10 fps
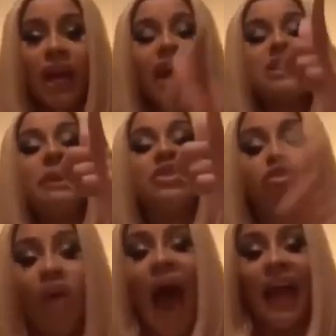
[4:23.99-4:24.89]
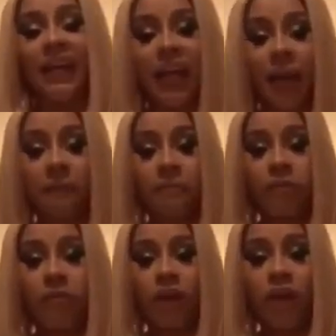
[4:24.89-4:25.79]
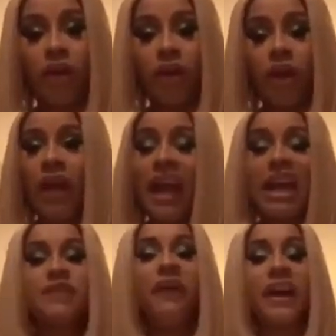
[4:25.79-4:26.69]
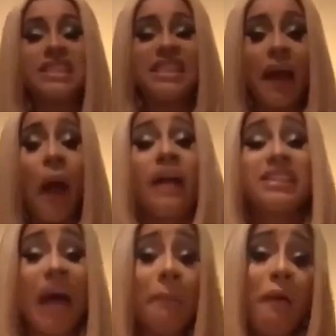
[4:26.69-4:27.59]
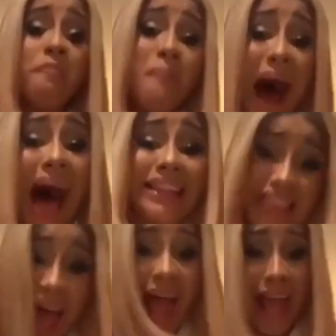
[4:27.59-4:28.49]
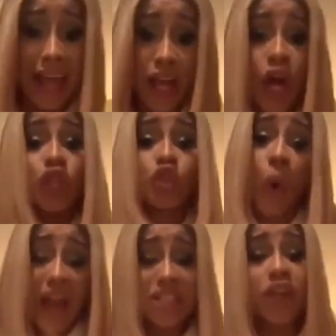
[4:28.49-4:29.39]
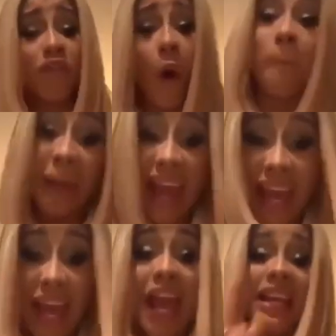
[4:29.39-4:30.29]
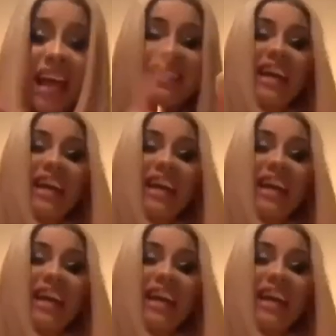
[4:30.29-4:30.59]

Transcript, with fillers: And niggas be trying it. And niggas fucking take time of my day to interview me.